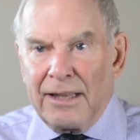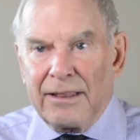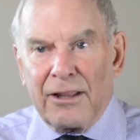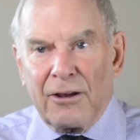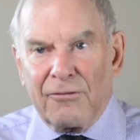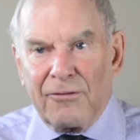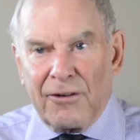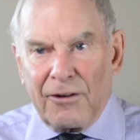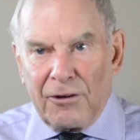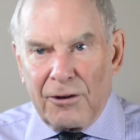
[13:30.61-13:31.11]

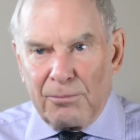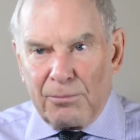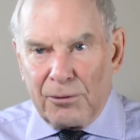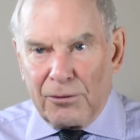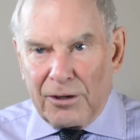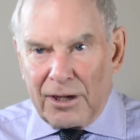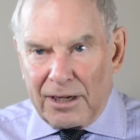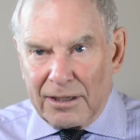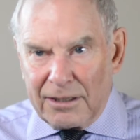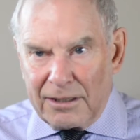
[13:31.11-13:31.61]
They're very
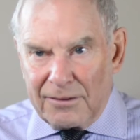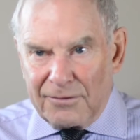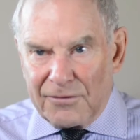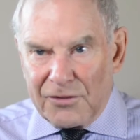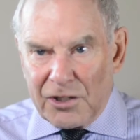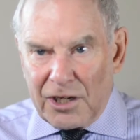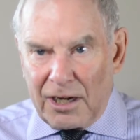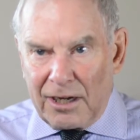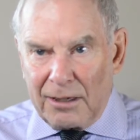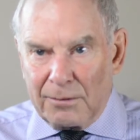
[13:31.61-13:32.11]
productive
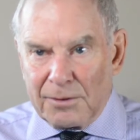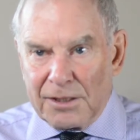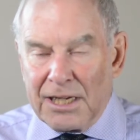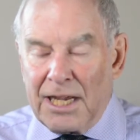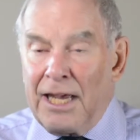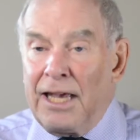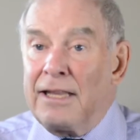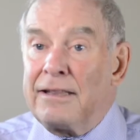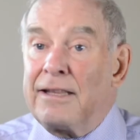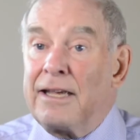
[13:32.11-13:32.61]
jobs.
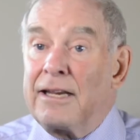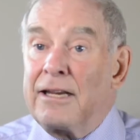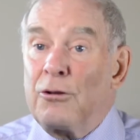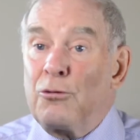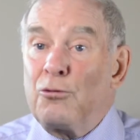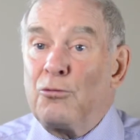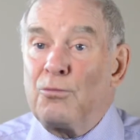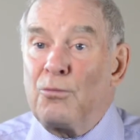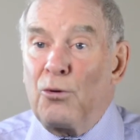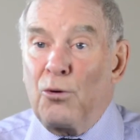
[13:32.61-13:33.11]
They
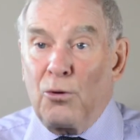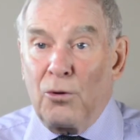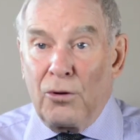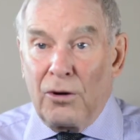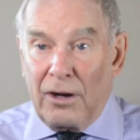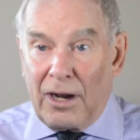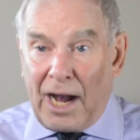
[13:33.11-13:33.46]
do more